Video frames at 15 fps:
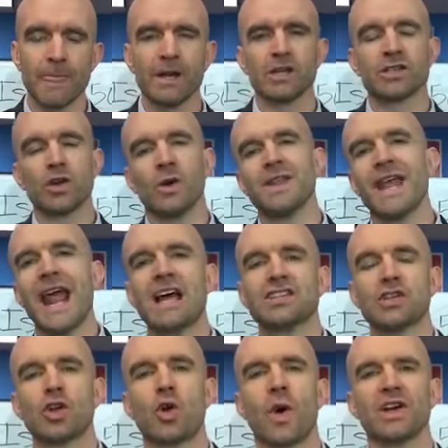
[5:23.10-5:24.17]
So when they ask
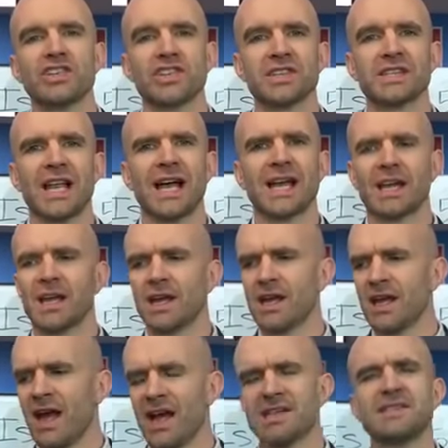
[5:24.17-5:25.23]
you questions like,
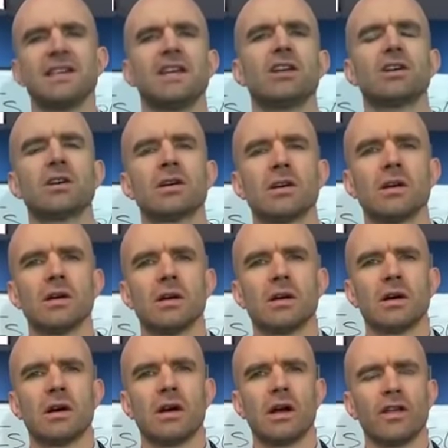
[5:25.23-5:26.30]
I see you're,
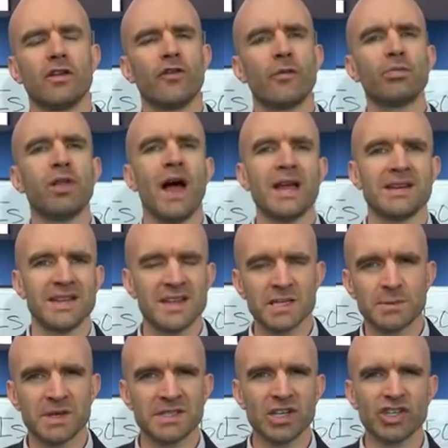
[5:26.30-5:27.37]
uh, you've applied to this
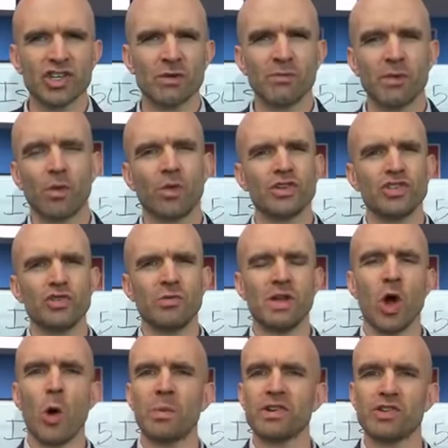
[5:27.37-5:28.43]
position, but would you be
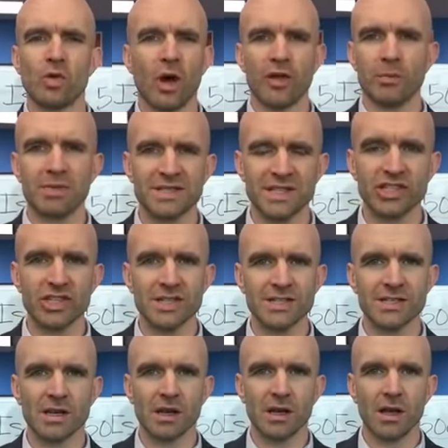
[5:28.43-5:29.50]
open to other
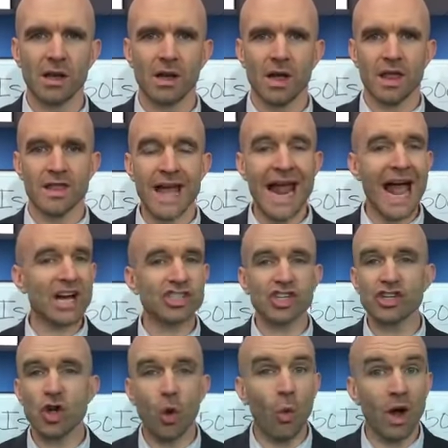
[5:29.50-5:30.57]
positions? They actually
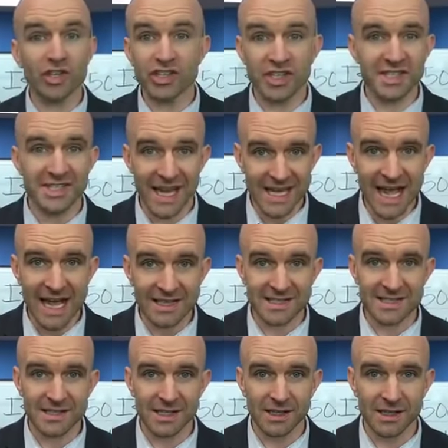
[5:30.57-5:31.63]
don't want you to say
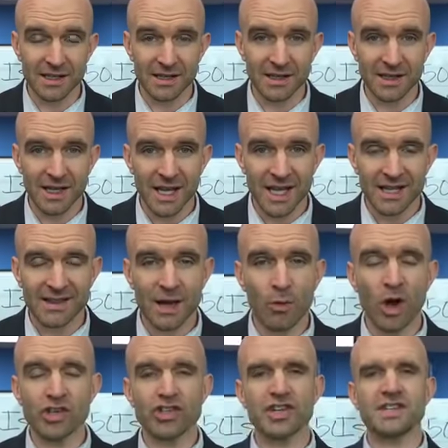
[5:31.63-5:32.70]
yes. They
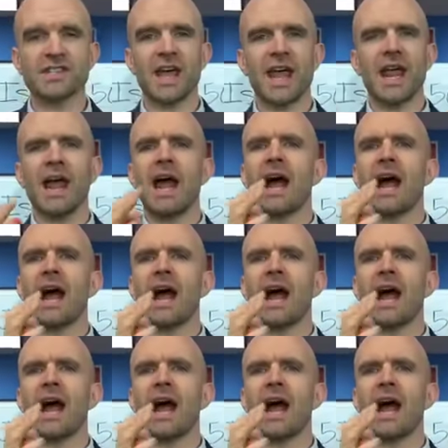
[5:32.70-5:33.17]
want you to say,